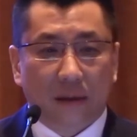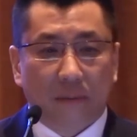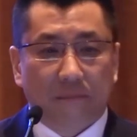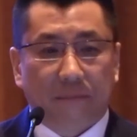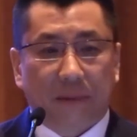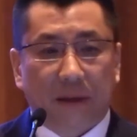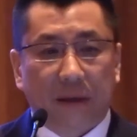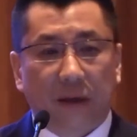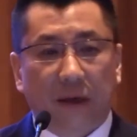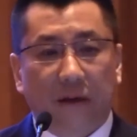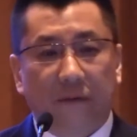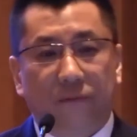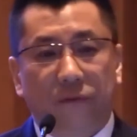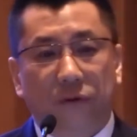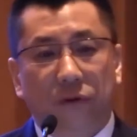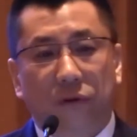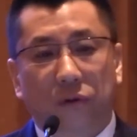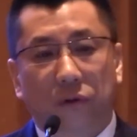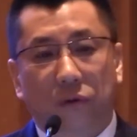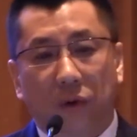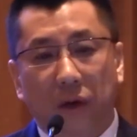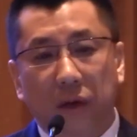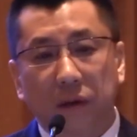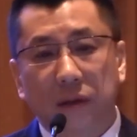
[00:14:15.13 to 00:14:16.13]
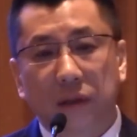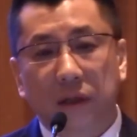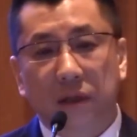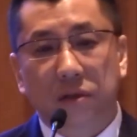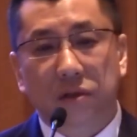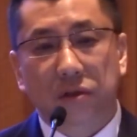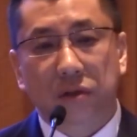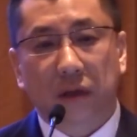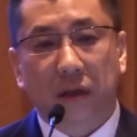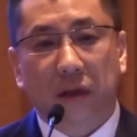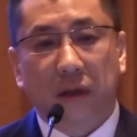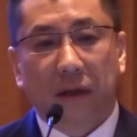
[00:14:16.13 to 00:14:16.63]
But if you don't want to
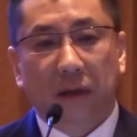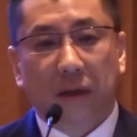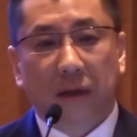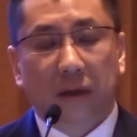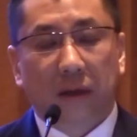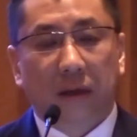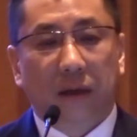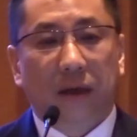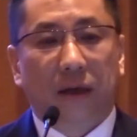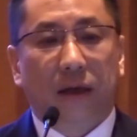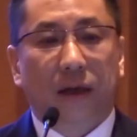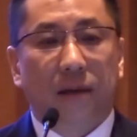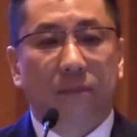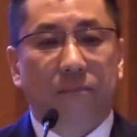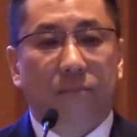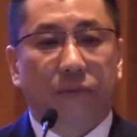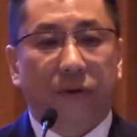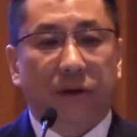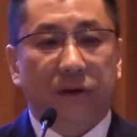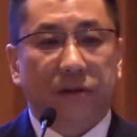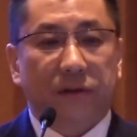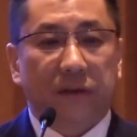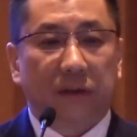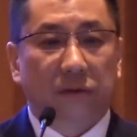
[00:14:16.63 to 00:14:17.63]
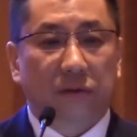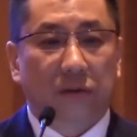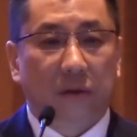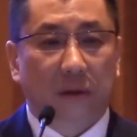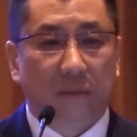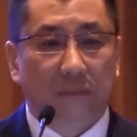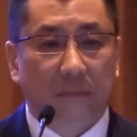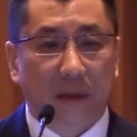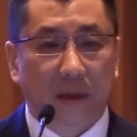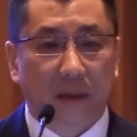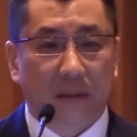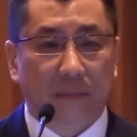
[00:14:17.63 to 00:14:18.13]
touch it, it compresses into the
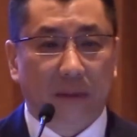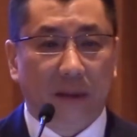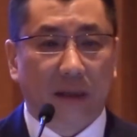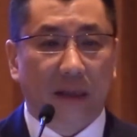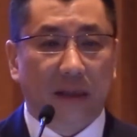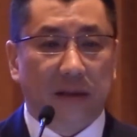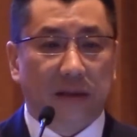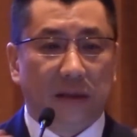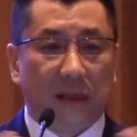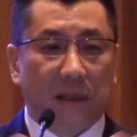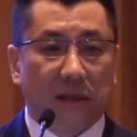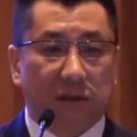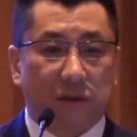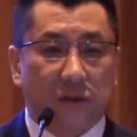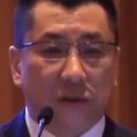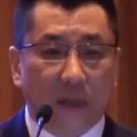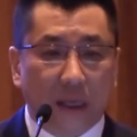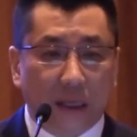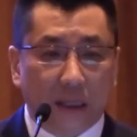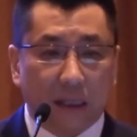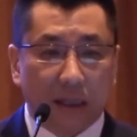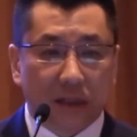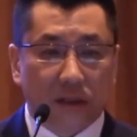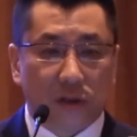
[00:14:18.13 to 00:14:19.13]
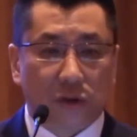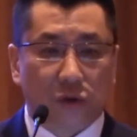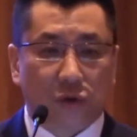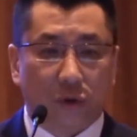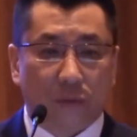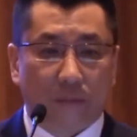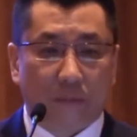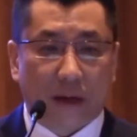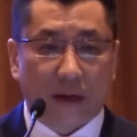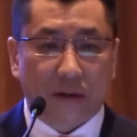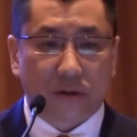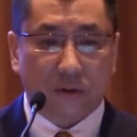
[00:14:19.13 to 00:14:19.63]
minimum. It's in its
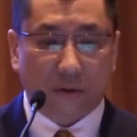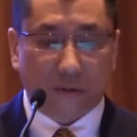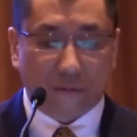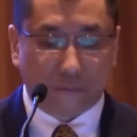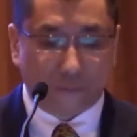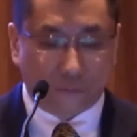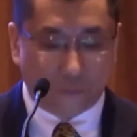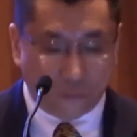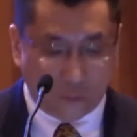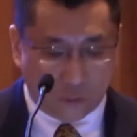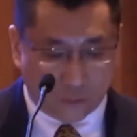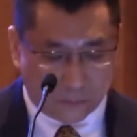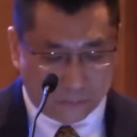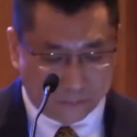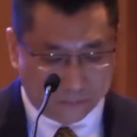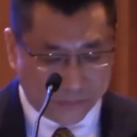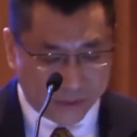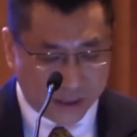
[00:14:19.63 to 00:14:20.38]
geometrical form.